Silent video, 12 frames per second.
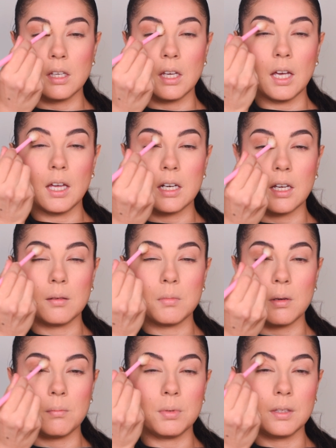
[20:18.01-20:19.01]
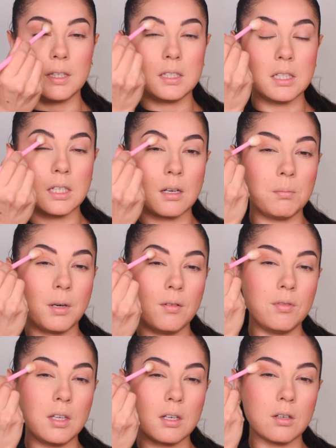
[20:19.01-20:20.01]
And I'm blending above
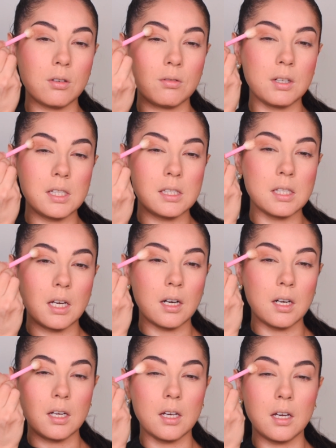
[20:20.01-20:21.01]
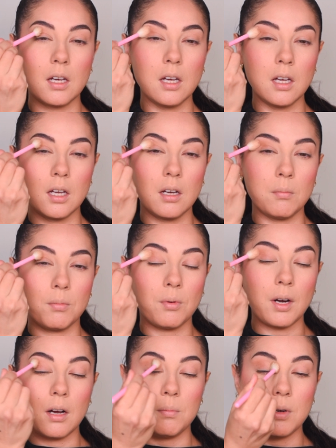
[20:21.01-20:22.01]
the crease area,
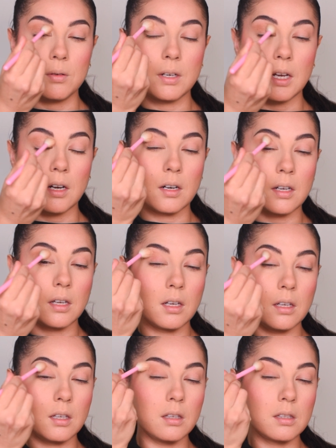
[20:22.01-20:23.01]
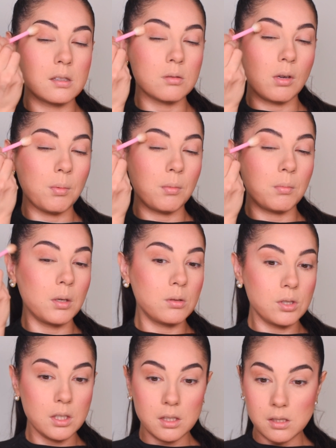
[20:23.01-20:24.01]
brow bone area in swiper
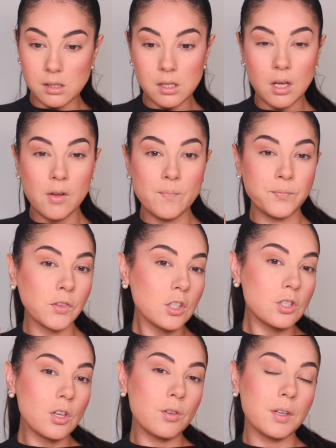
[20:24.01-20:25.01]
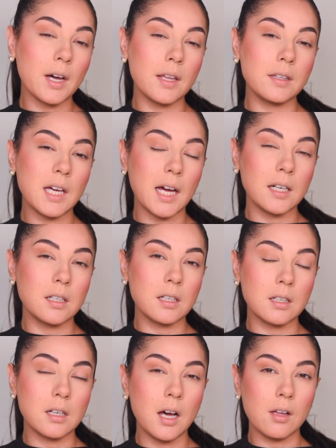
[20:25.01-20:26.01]
motions, so that that
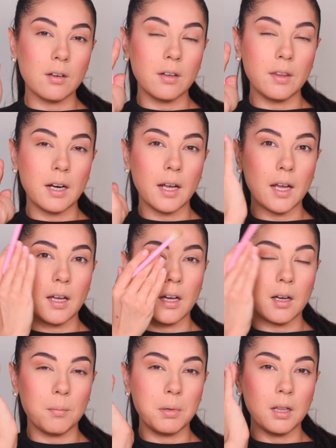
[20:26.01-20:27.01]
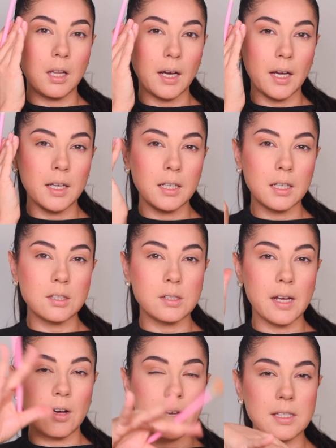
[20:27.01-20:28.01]
color that I applied
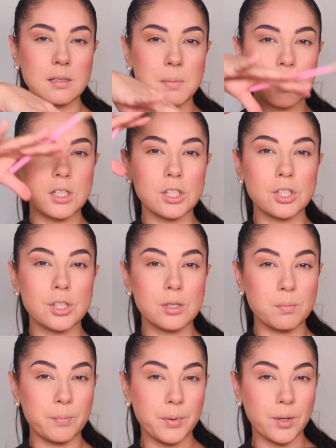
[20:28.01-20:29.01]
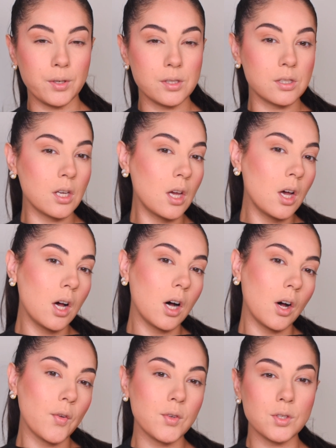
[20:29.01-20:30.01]
now has been dispersed
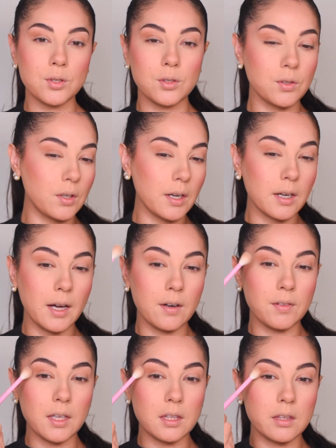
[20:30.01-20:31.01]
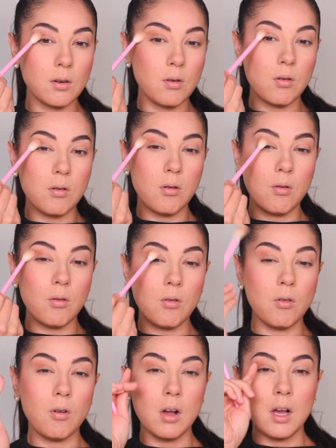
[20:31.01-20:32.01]
onto kind of like the
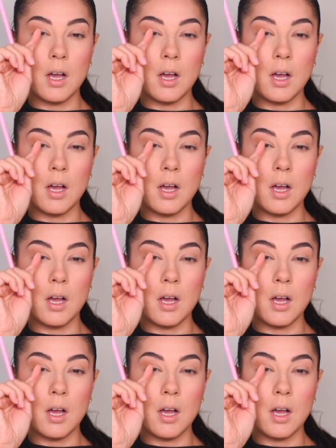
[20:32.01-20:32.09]
whole